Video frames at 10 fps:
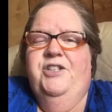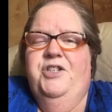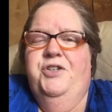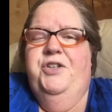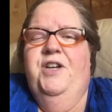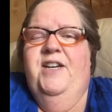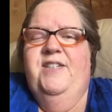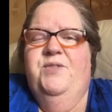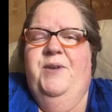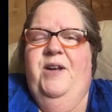to turn you
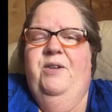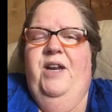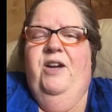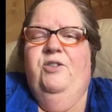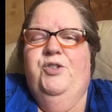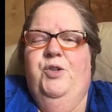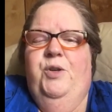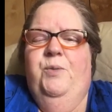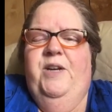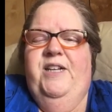guys around, and I'll show
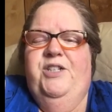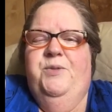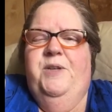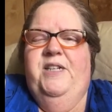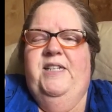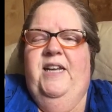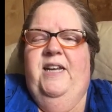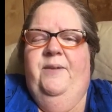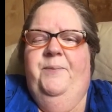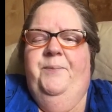you what I do in a day.